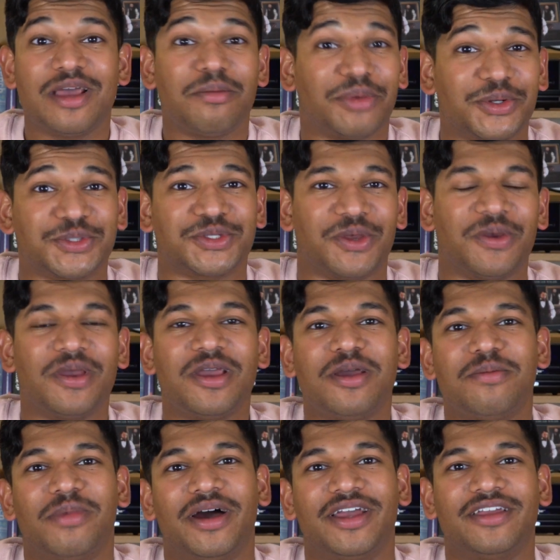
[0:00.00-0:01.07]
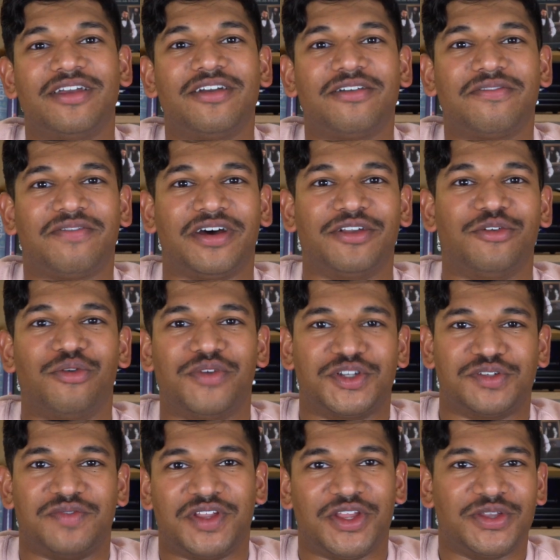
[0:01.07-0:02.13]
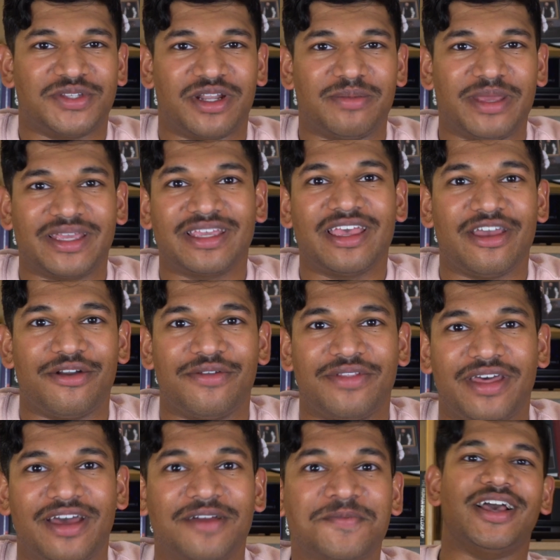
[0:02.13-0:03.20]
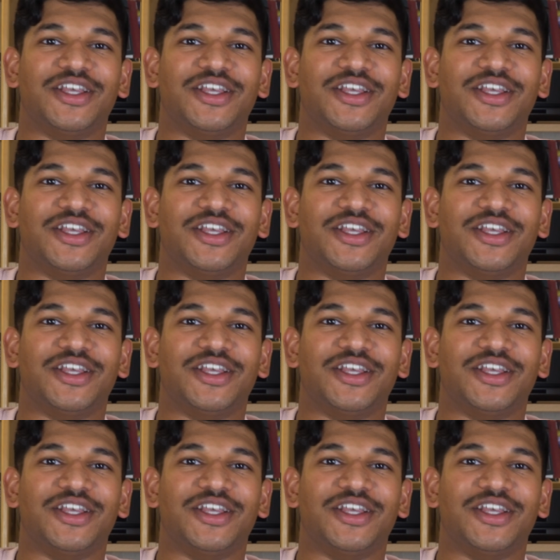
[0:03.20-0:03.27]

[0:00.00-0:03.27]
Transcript: but also my fun revision videos that I make here and there.